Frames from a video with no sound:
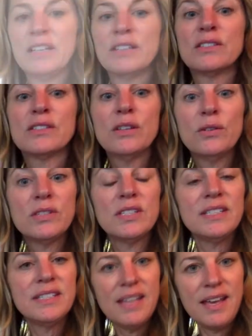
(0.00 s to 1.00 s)
So
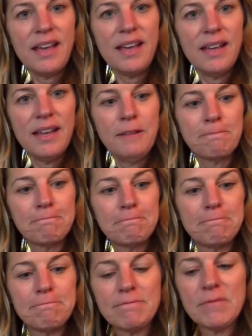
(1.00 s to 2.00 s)
today,
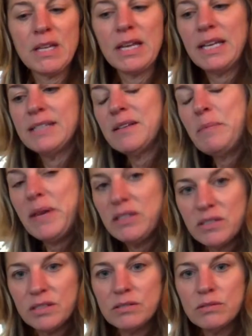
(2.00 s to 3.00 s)
as I
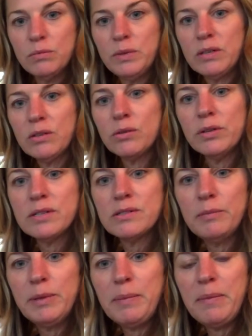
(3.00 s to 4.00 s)
mentioned, we are going
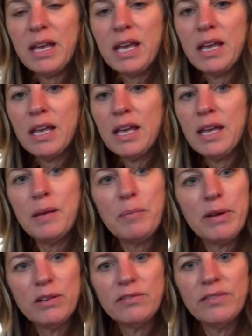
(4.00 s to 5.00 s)
to be making a
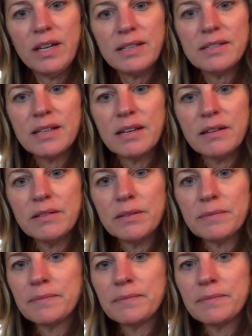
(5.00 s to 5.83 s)
butterfly together.